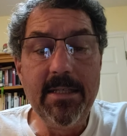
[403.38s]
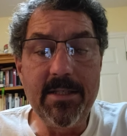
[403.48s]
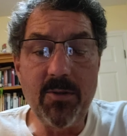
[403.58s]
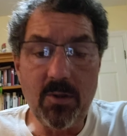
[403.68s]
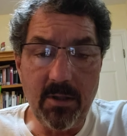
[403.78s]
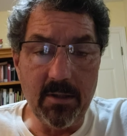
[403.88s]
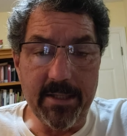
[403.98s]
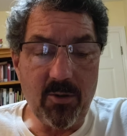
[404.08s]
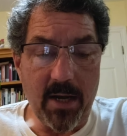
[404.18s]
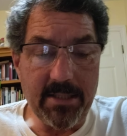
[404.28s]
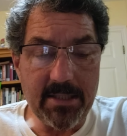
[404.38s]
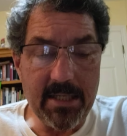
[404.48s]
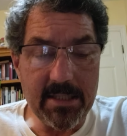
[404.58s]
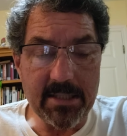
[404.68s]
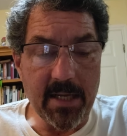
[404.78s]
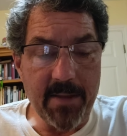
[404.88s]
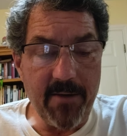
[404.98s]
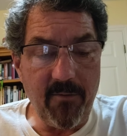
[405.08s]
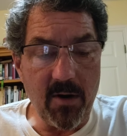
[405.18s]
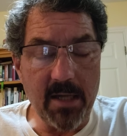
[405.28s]
And so clearly Christ has done
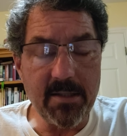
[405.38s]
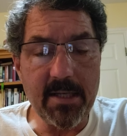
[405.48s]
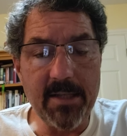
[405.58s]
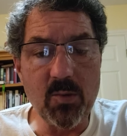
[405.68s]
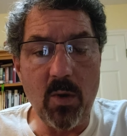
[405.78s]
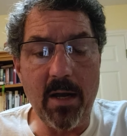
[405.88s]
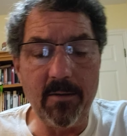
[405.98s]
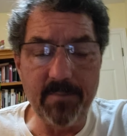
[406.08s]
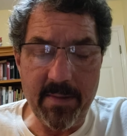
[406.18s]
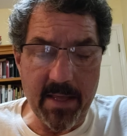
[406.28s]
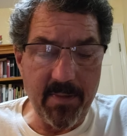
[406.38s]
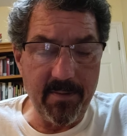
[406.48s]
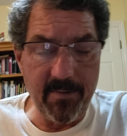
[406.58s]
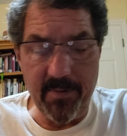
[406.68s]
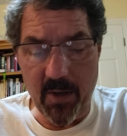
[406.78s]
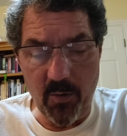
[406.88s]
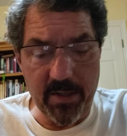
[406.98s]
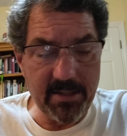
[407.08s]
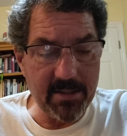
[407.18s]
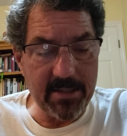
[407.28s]
that for us as well. And that though
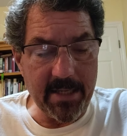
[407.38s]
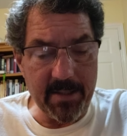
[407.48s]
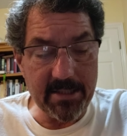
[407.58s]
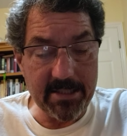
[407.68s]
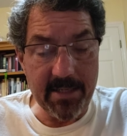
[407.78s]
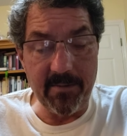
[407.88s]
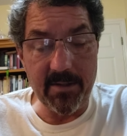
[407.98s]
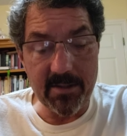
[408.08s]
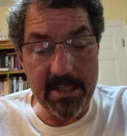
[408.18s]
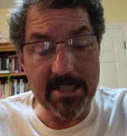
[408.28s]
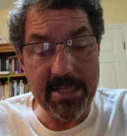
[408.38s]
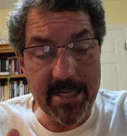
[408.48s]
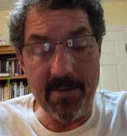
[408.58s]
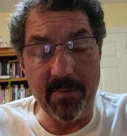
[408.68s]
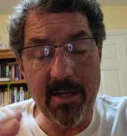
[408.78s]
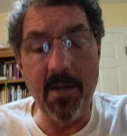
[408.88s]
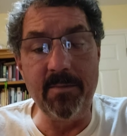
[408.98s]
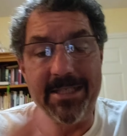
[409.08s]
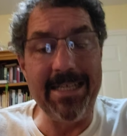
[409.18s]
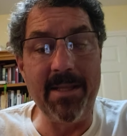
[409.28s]
this in the sin this hymn
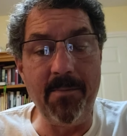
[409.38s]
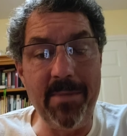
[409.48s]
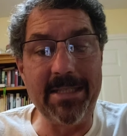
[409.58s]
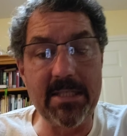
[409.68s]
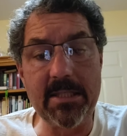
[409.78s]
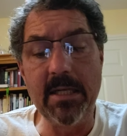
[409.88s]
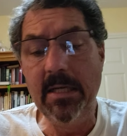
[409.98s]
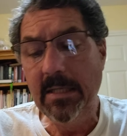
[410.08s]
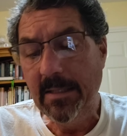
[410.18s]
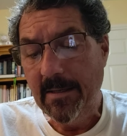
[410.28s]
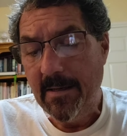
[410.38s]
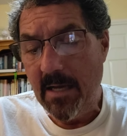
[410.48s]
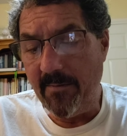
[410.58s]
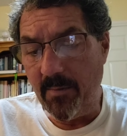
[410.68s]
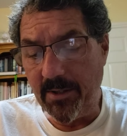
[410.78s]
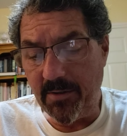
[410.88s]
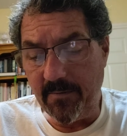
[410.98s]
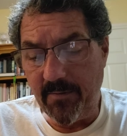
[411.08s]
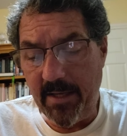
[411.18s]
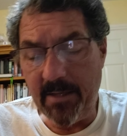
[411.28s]
comes in the midst of a bunch
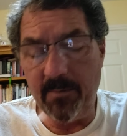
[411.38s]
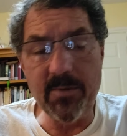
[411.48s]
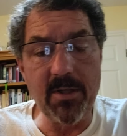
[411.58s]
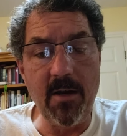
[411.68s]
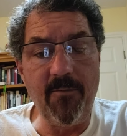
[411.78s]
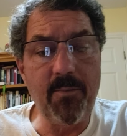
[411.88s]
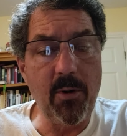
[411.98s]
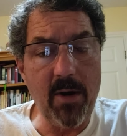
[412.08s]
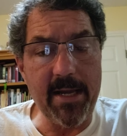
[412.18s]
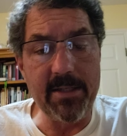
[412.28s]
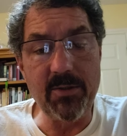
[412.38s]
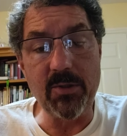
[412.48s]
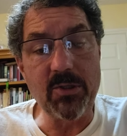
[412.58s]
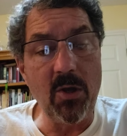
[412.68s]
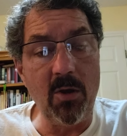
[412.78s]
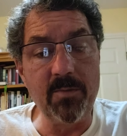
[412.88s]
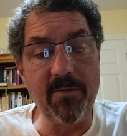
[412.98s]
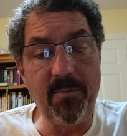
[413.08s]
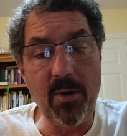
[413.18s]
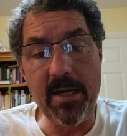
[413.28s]
of hymns of praise or psalms
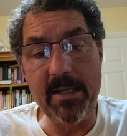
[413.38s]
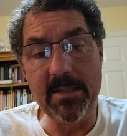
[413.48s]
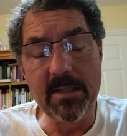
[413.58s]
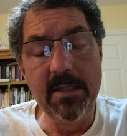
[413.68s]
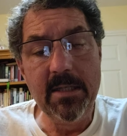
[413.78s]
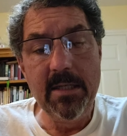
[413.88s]
of praise,